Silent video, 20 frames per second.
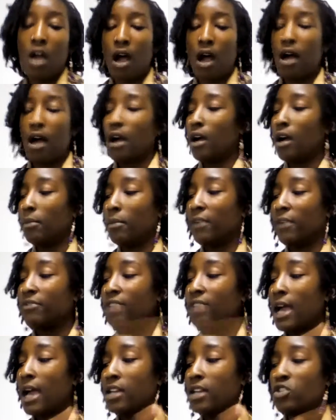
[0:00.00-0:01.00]
Um, if
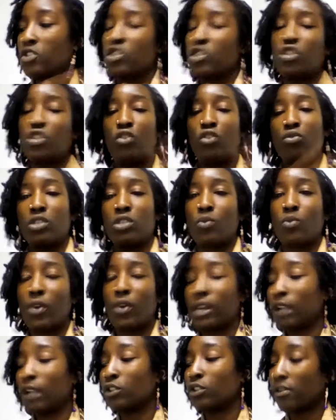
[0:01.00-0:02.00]
not, it's just you just
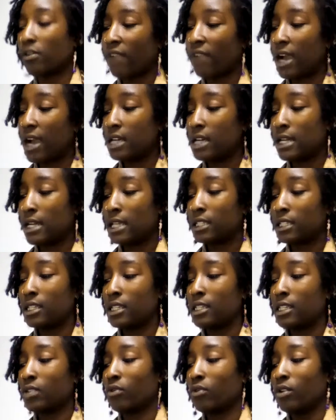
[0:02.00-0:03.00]
working out your
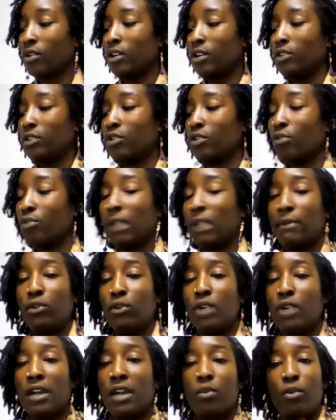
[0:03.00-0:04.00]
finances, or you know maybe
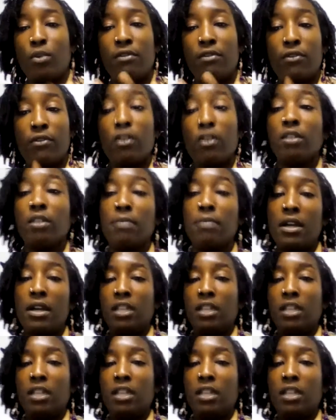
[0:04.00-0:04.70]
you got a windfall of